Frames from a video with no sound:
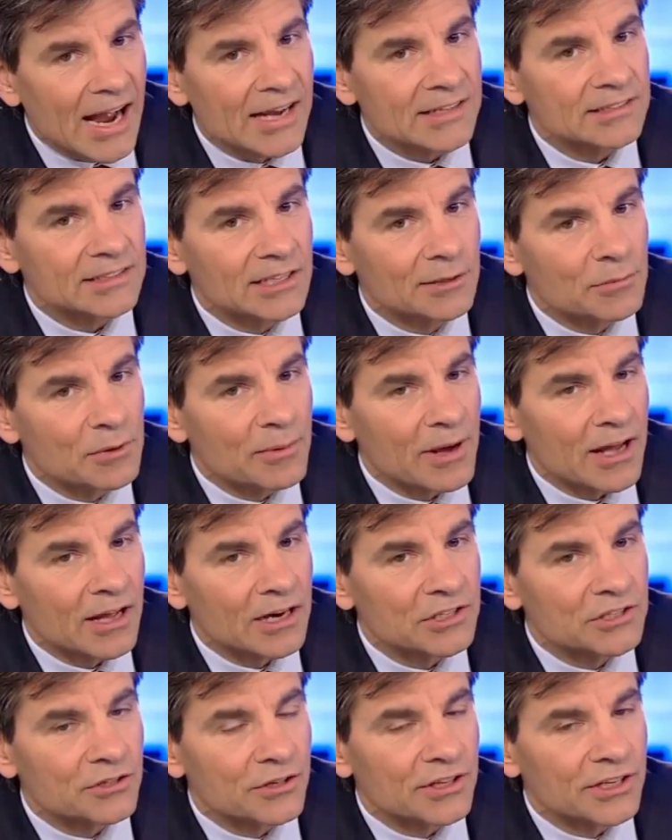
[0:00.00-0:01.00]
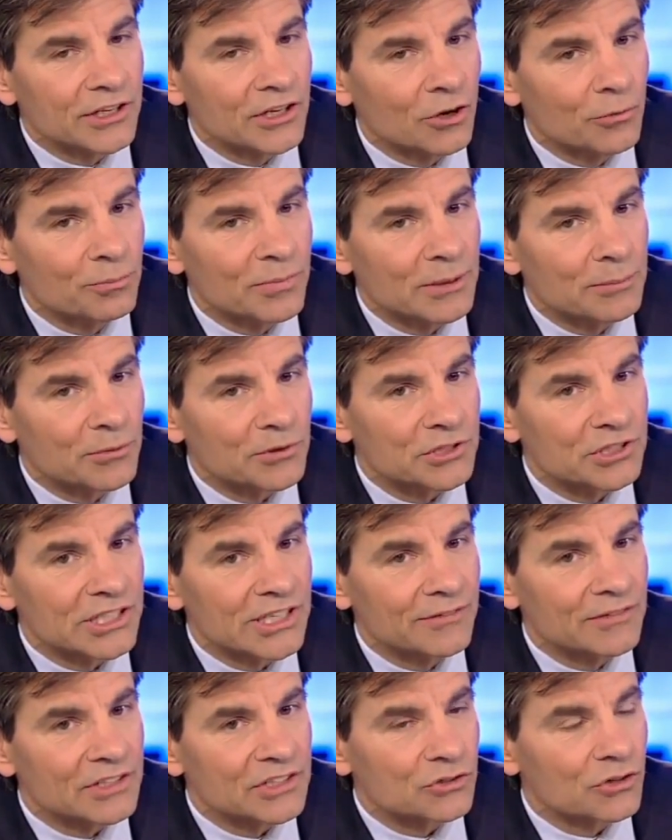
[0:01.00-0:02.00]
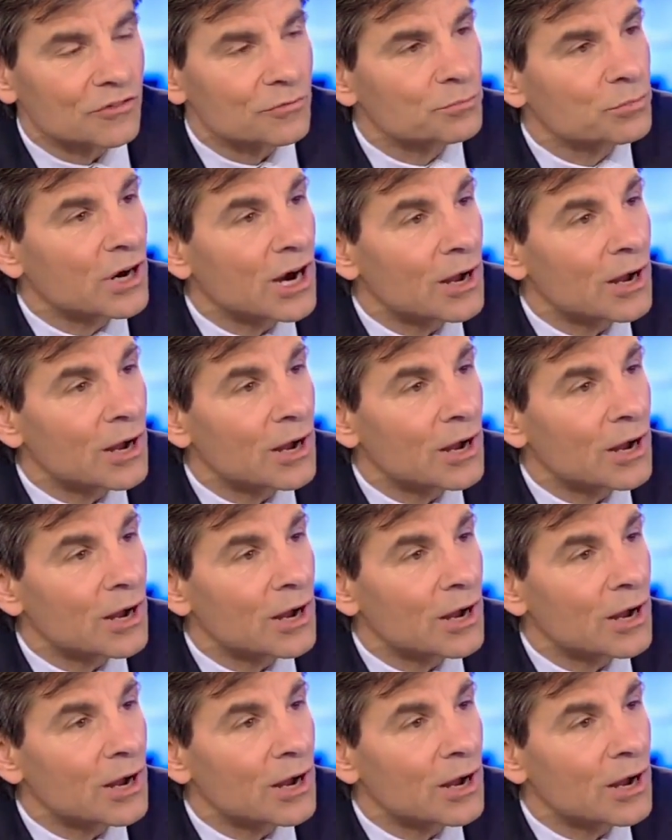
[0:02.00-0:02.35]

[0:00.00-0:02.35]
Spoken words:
ask him about it so that you don't be perceived as sort of